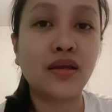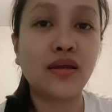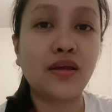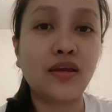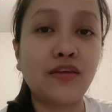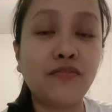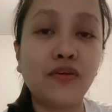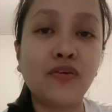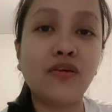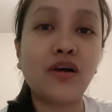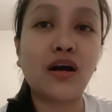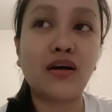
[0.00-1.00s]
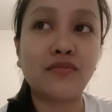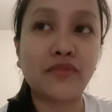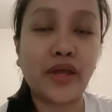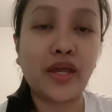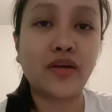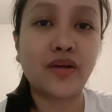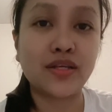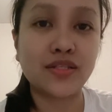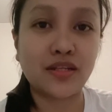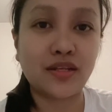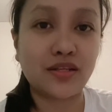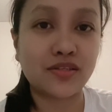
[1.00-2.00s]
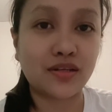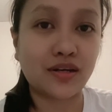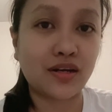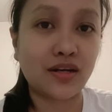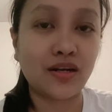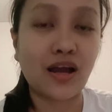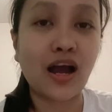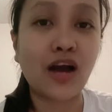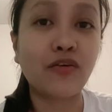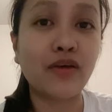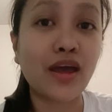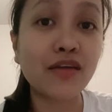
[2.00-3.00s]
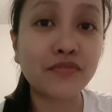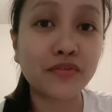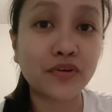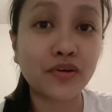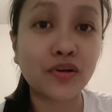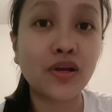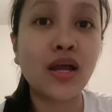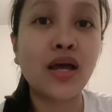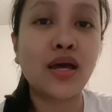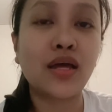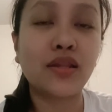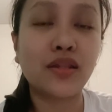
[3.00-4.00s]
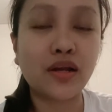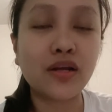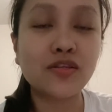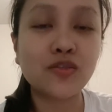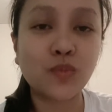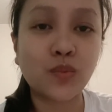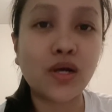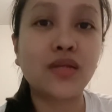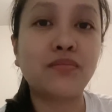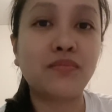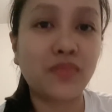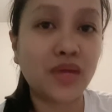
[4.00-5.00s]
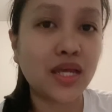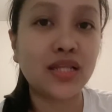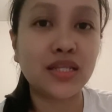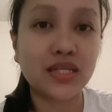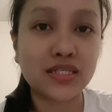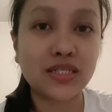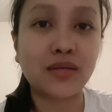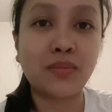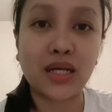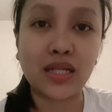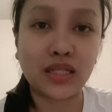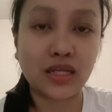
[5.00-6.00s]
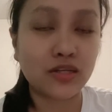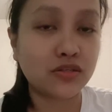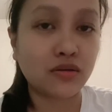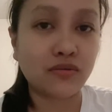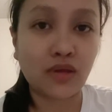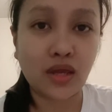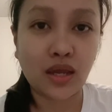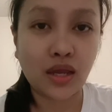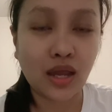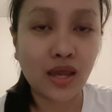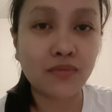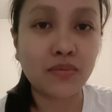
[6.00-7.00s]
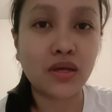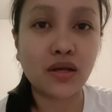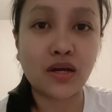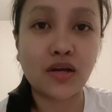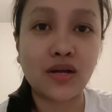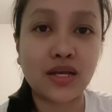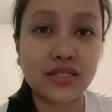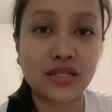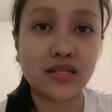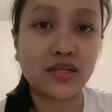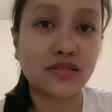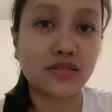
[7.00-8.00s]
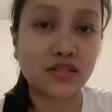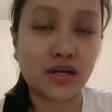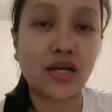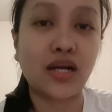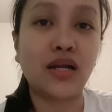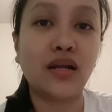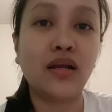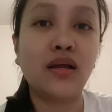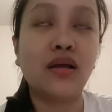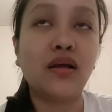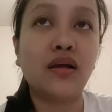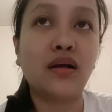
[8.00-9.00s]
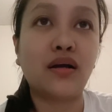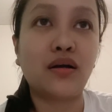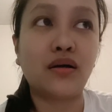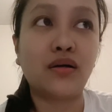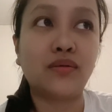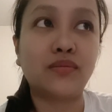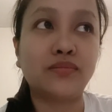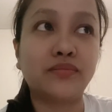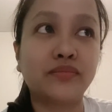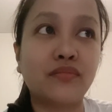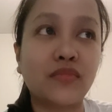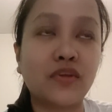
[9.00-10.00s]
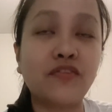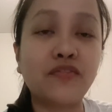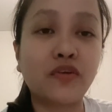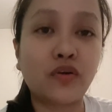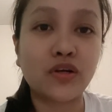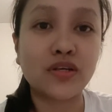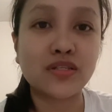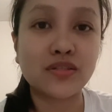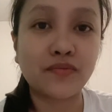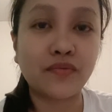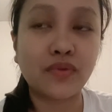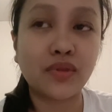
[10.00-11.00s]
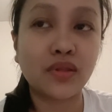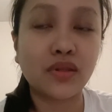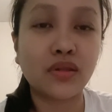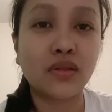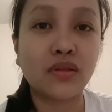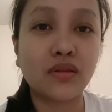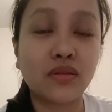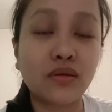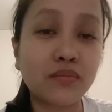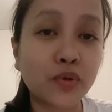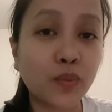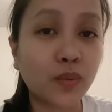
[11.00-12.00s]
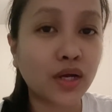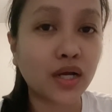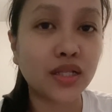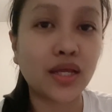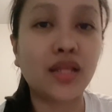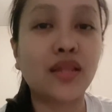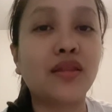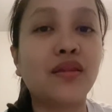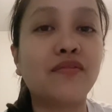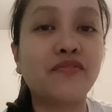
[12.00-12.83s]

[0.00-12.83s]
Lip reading: if you have a residence card. However, there is one big disadvantage of having a residence card. Of course, number one and the